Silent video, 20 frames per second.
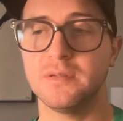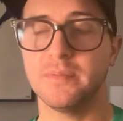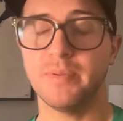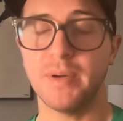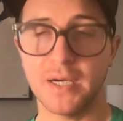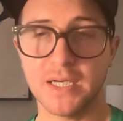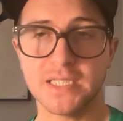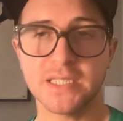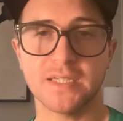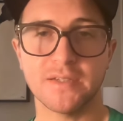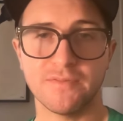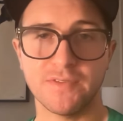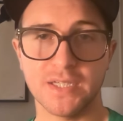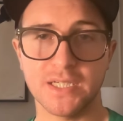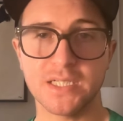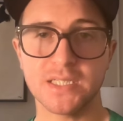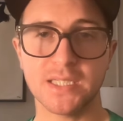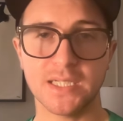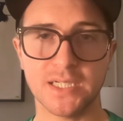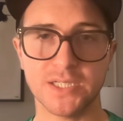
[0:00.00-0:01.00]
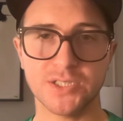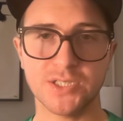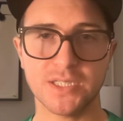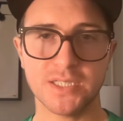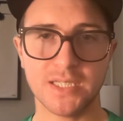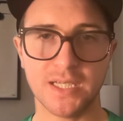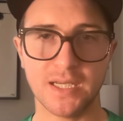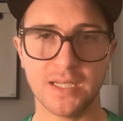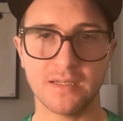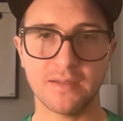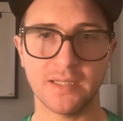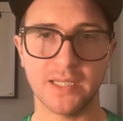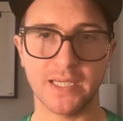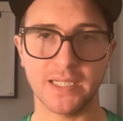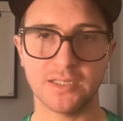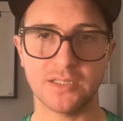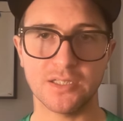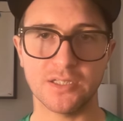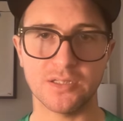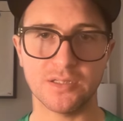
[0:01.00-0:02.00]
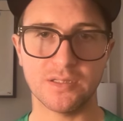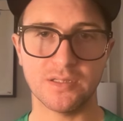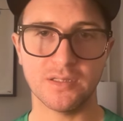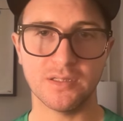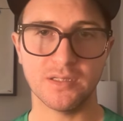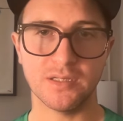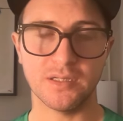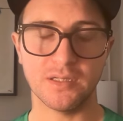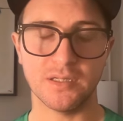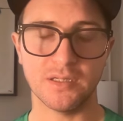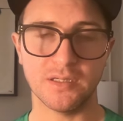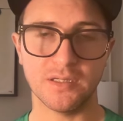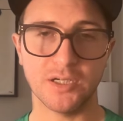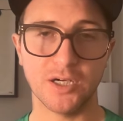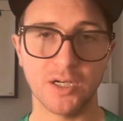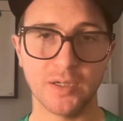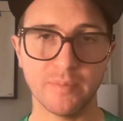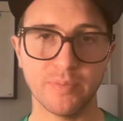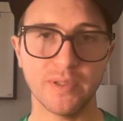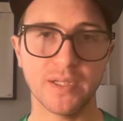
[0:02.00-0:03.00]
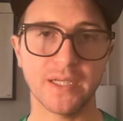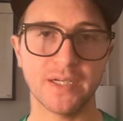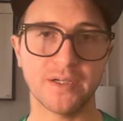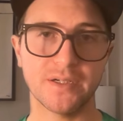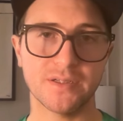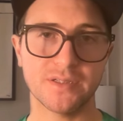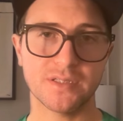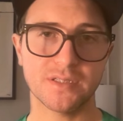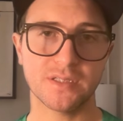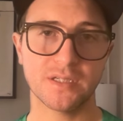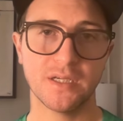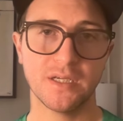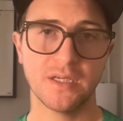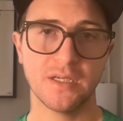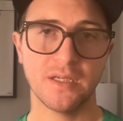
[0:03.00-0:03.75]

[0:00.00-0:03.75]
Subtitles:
positive things that I just said, like the young players